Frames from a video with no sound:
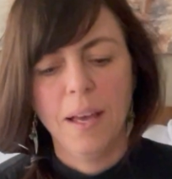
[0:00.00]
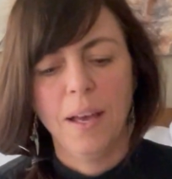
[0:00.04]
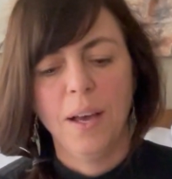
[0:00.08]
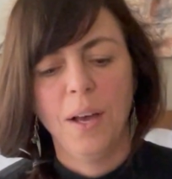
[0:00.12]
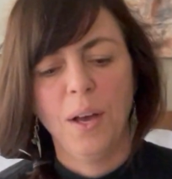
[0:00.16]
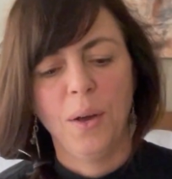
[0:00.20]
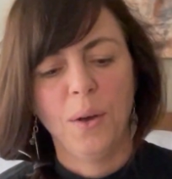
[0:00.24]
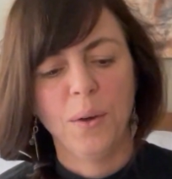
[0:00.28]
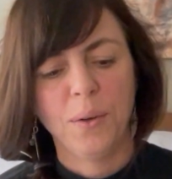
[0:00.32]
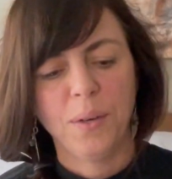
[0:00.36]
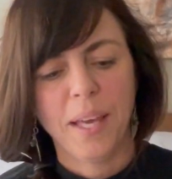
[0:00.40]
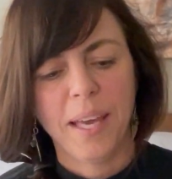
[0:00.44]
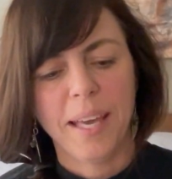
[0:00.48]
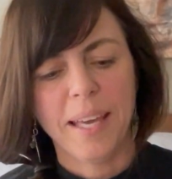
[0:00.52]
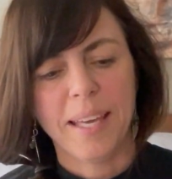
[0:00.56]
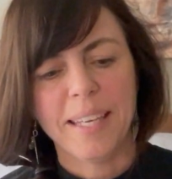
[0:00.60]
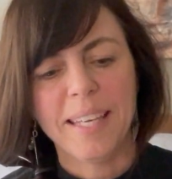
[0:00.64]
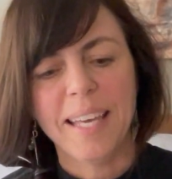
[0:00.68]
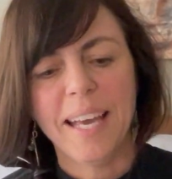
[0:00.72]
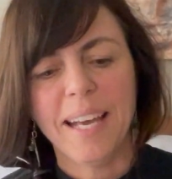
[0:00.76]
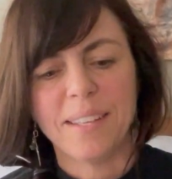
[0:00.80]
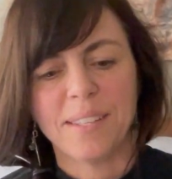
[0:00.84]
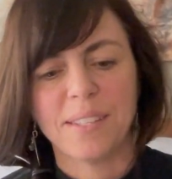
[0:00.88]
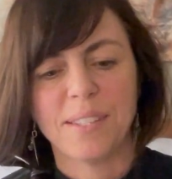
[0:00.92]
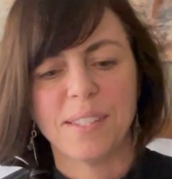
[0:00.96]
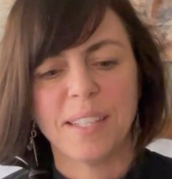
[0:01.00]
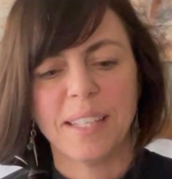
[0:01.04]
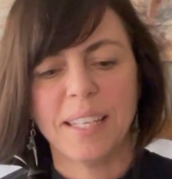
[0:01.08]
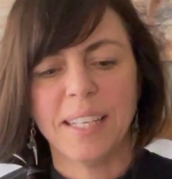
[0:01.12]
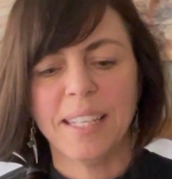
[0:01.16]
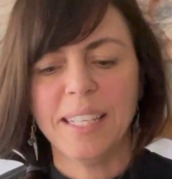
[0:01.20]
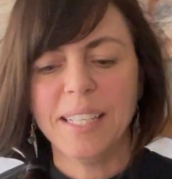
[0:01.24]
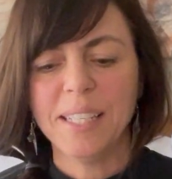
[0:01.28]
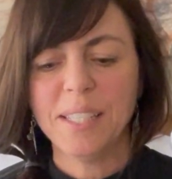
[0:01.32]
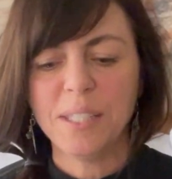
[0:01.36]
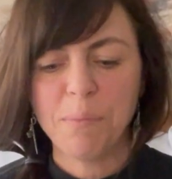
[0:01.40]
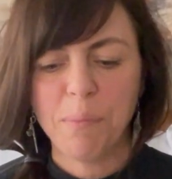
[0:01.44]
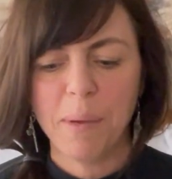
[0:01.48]
Okay, yes, it
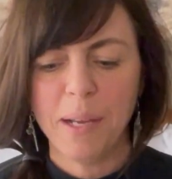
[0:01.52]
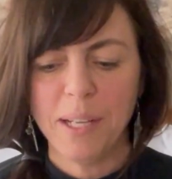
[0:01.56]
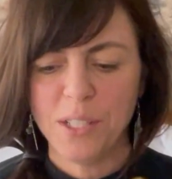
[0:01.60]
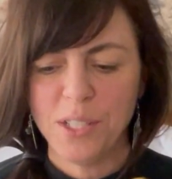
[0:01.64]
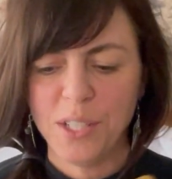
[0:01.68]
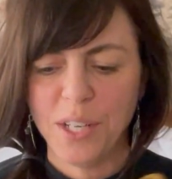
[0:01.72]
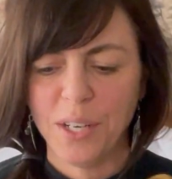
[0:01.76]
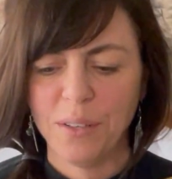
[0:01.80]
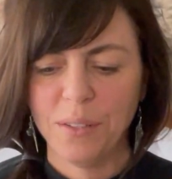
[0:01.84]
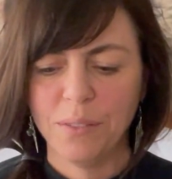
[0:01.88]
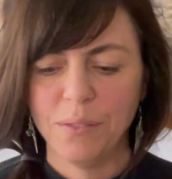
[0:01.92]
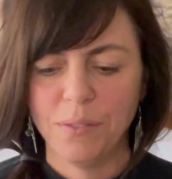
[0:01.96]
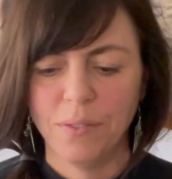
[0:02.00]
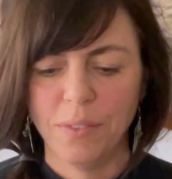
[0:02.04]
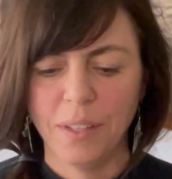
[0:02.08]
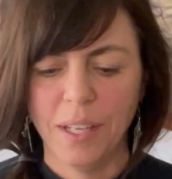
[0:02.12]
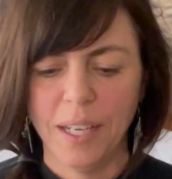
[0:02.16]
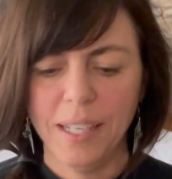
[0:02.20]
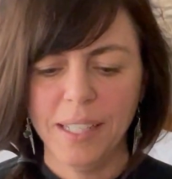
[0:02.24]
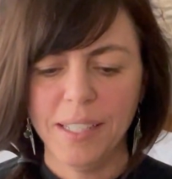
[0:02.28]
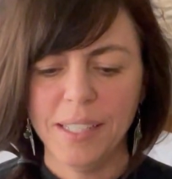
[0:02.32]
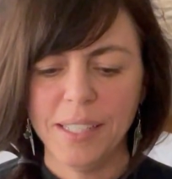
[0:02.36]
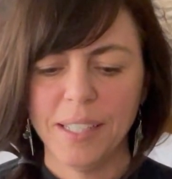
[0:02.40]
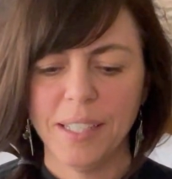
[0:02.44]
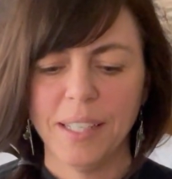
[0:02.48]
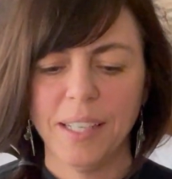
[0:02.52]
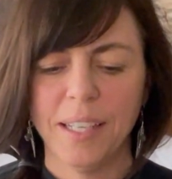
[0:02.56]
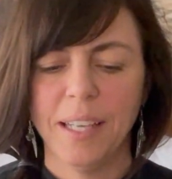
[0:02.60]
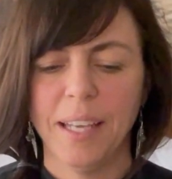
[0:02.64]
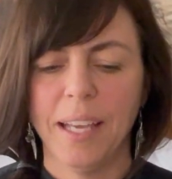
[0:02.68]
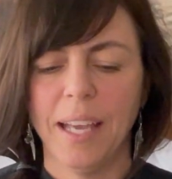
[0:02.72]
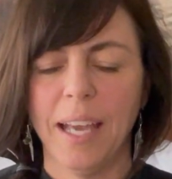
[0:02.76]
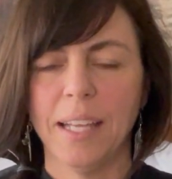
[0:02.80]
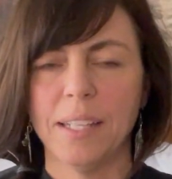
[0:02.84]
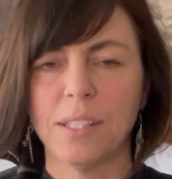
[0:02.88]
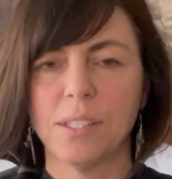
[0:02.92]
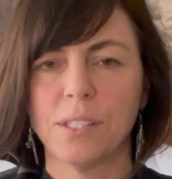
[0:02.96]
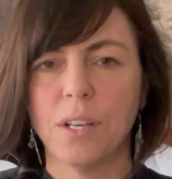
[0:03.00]
is by Jared Flood,
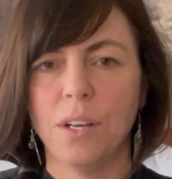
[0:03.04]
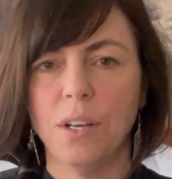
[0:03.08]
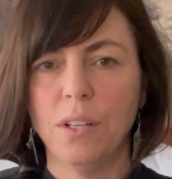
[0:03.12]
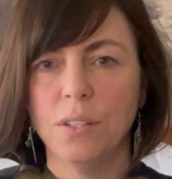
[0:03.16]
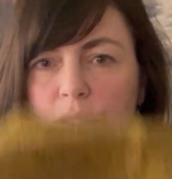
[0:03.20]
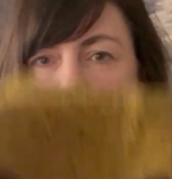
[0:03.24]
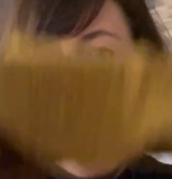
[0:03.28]
and it's called the